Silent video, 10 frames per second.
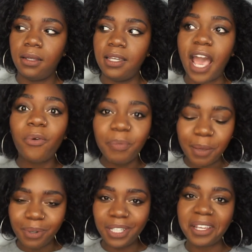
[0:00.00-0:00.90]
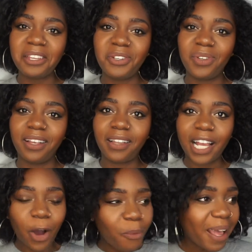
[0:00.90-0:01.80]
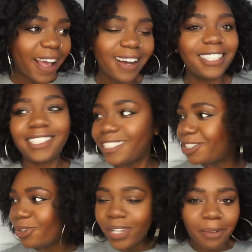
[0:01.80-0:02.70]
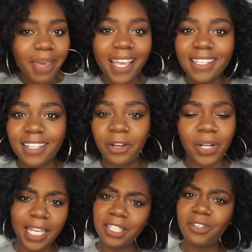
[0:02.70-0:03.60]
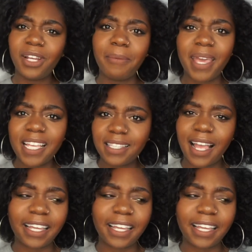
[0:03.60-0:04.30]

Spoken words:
now when people look at you and they're like, oh my gosh, she's doing amazing, or he's doing amazing.